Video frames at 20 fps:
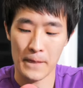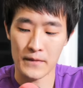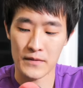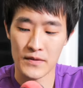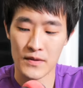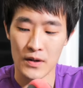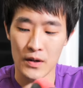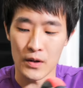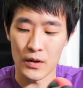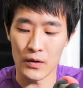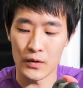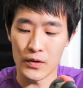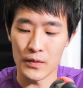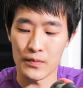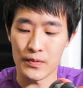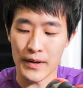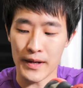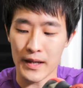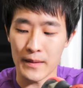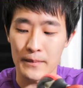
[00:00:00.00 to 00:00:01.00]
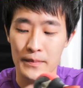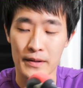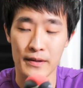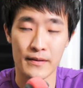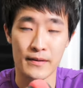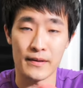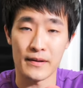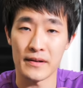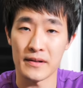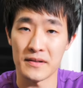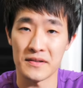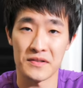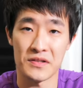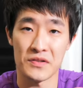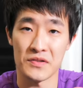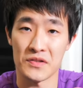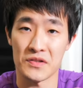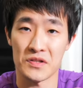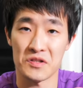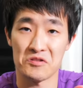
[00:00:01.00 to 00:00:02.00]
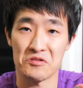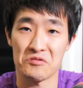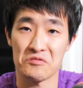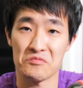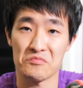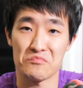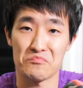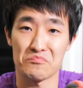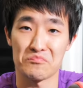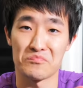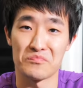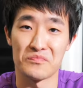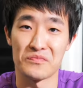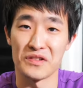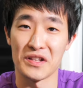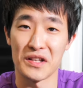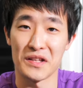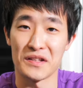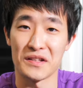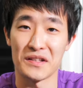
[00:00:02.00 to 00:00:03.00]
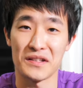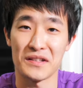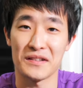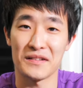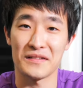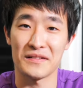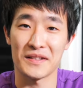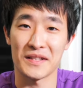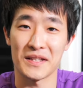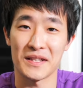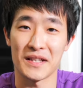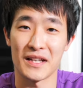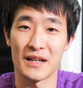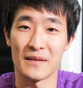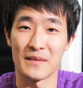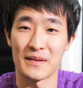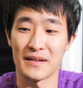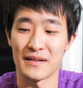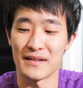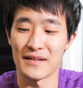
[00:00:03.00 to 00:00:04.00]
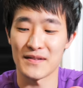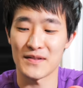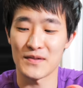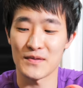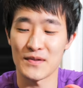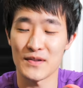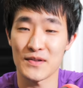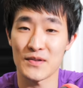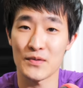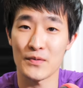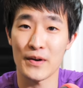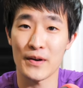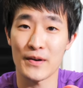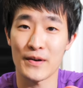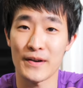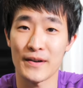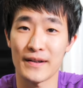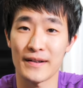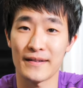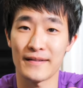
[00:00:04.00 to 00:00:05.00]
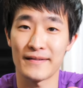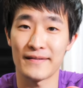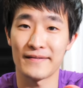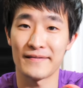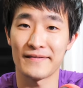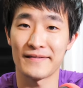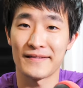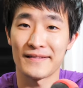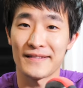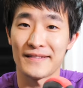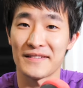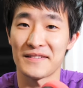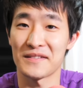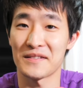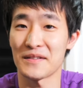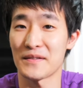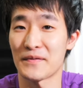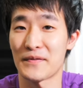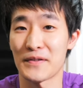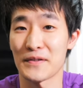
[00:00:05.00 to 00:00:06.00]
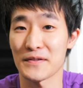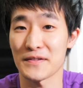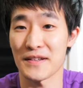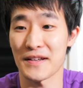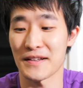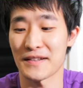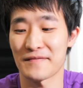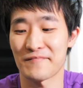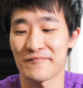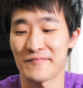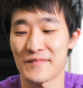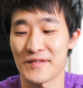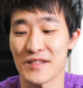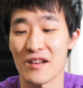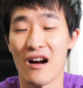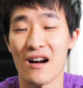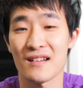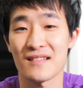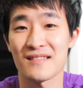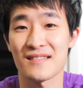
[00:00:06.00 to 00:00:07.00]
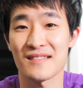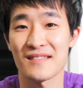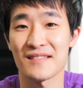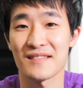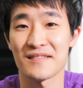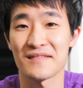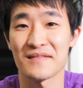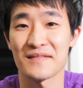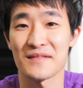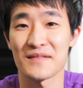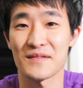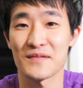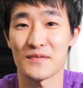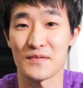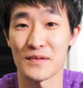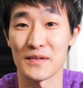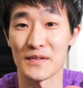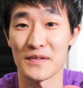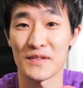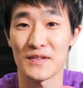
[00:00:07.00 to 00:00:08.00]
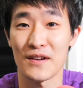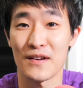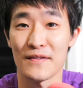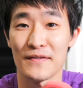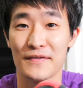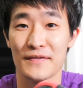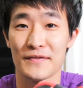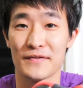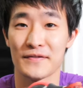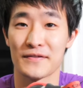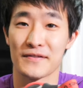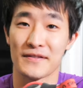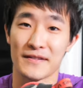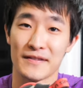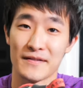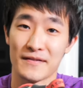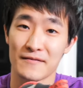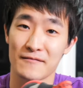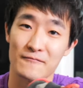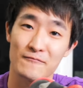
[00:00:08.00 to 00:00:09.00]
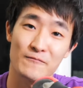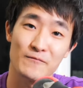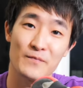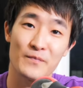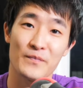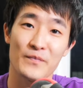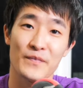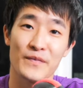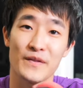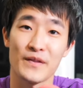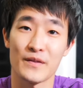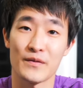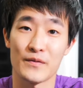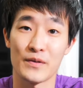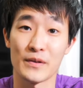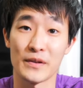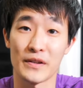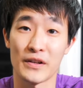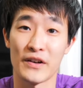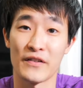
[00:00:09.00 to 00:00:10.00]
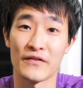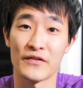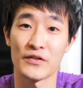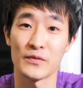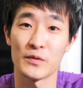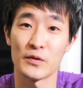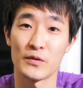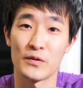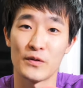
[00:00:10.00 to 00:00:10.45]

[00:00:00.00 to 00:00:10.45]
So the break-in period is just nothing. I mean, as soon as you wear it, it feels like socks. It's really soft and really comfortable.